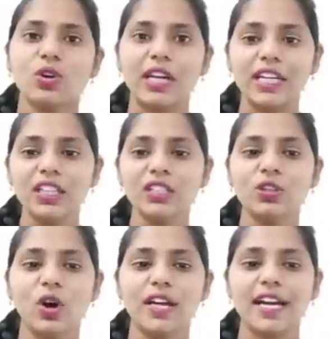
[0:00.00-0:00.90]
or any other
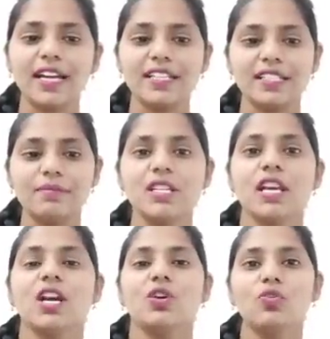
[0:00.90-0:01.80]
organisms
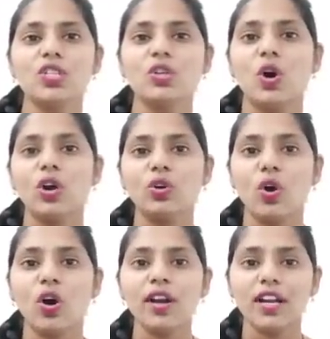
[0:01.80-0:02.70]
which are
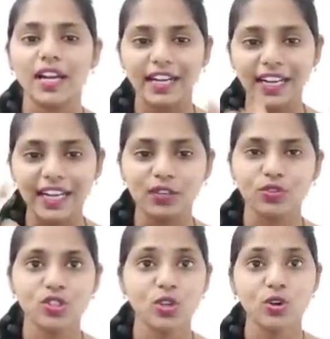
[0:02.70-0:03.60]
non-native,
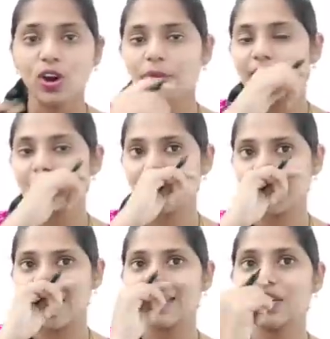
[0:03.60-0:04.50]
which are not present in
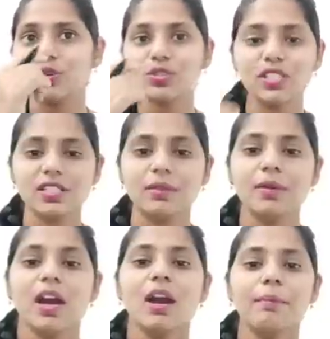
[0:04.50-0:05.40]
that
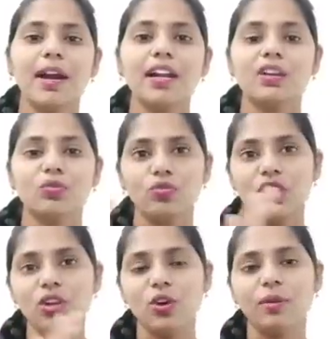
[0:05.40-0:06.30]
ecosystem. But
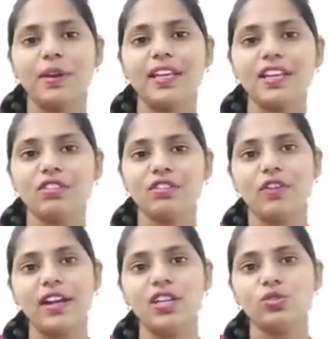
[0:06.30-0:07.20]
we are bringing from
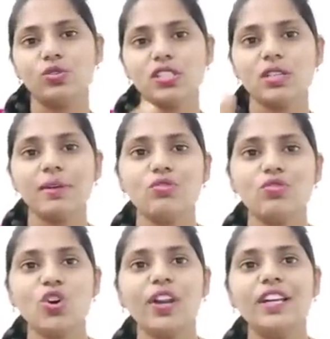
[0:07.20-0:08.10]
one ecosystem and
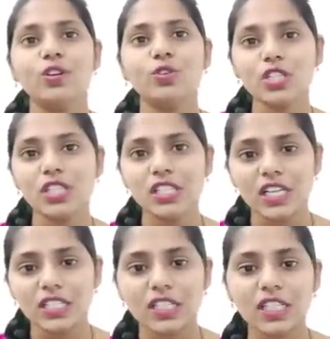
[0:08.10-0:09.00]
we are introducing in
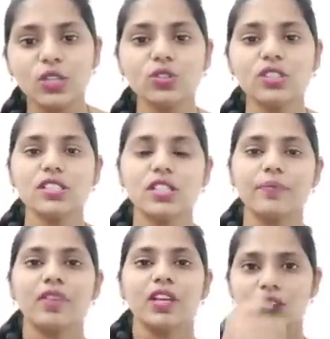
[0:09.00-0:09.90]
another
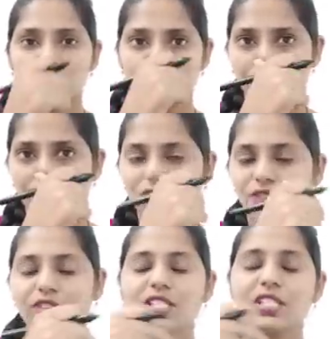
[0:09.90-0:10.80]
ecosystem. So because
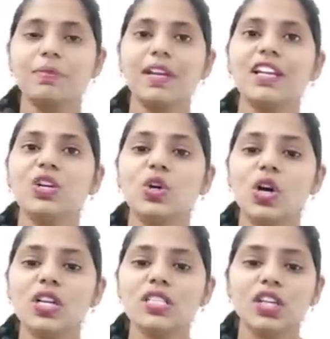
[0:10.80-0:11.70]
of this, it mainly
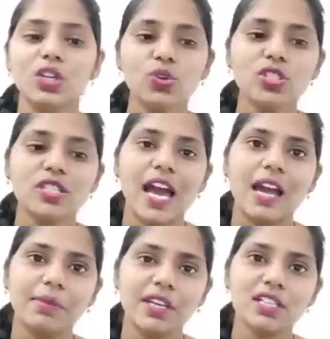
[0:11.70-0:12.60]
causes huge
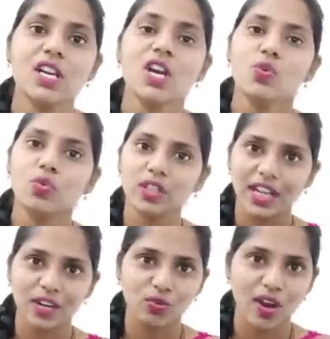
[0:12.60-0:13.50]
damage for
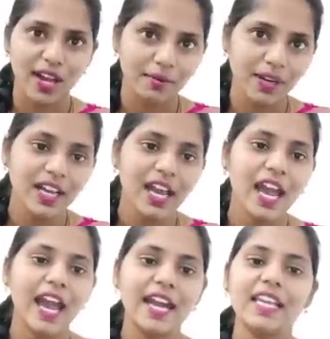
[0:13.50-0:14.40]
the environment
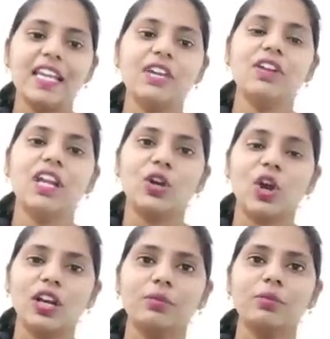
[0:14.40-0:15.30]
and even
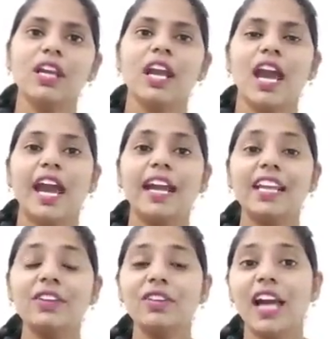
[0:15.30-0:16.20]
economy
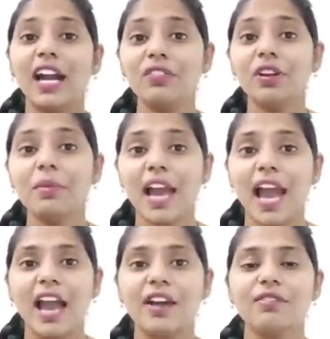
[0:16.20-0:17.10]
and even that will be
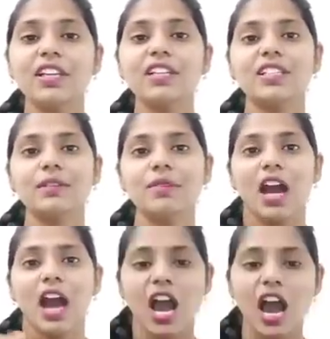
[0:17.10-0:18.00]
having some
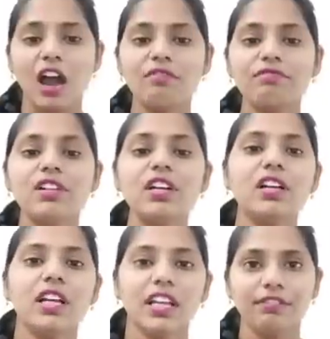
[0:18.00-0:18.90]

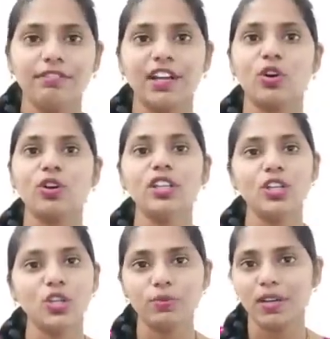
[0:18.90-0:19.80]
harmful effect on the
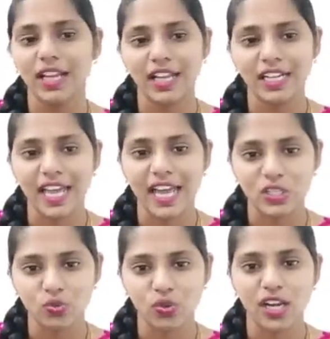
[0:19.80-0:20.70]
human health
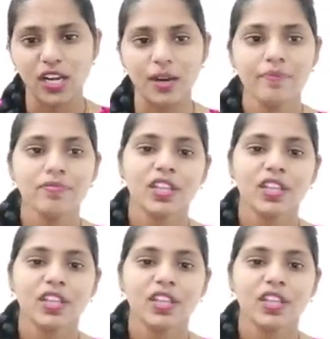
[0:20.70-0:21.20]
as well.